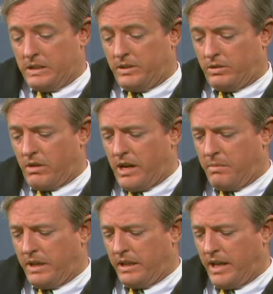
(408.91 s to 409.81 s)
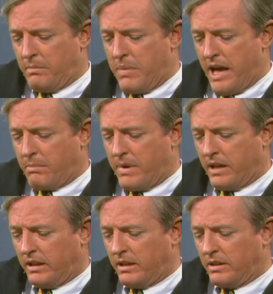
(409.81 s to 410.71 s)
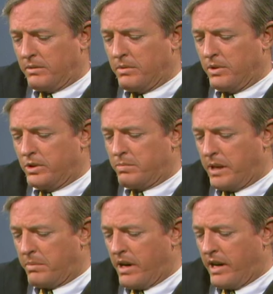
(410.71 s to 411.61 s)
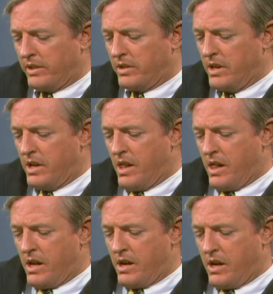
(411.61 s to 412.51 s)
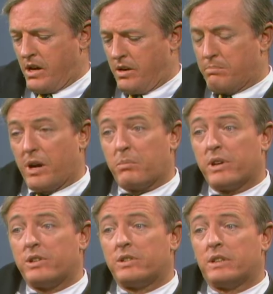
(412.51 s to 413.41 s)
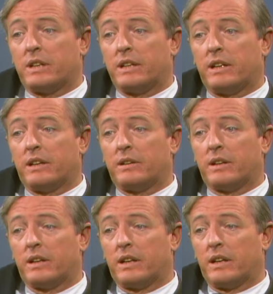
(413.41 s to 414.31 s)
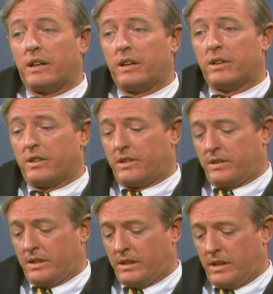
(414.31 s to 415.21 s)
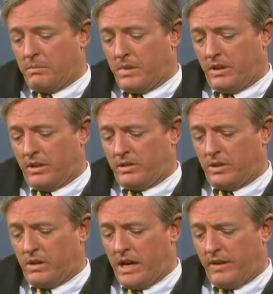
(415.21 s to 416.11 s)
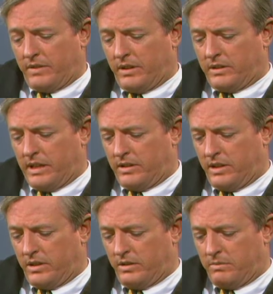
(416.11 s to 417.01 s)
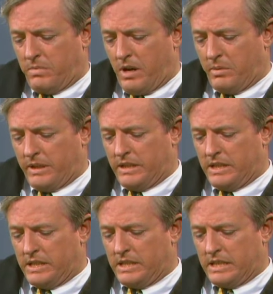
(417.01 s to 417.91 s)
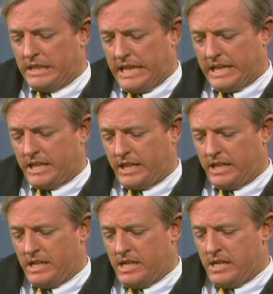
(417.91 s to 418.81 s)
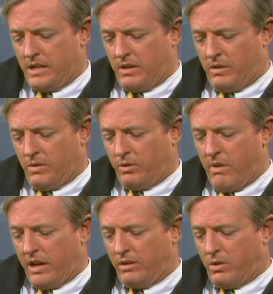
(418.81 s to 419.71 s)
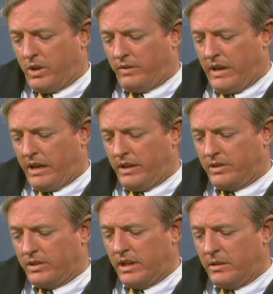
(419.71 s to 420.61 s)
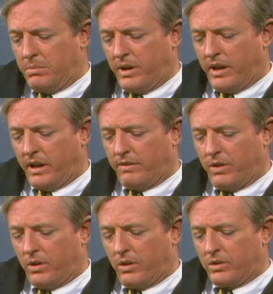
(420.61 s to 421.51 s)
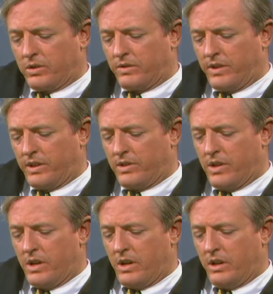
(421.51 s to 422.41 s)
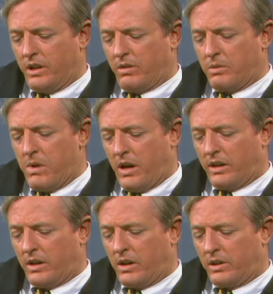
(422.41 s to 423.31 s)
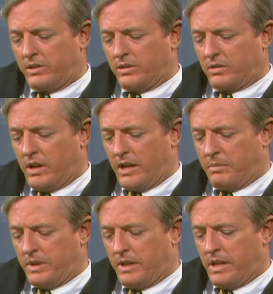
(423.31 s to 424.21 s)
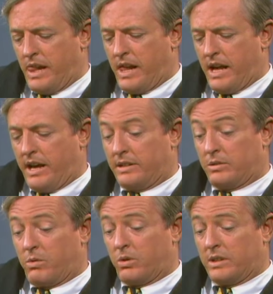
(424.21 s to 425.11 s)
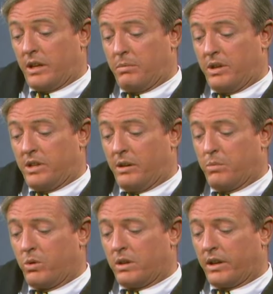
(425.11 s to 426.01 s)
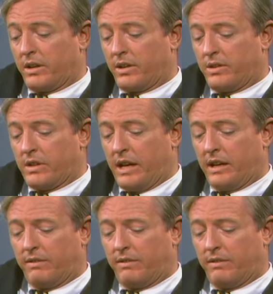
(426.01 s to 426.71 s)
describing the Black Panther newspaper as published here just a month or so after the assassination of Bobby Kennedy, which ran a drawing of Kennedy dead pig, photos of his Negro bodyguards described as, quotes, LBJ bootlickers, and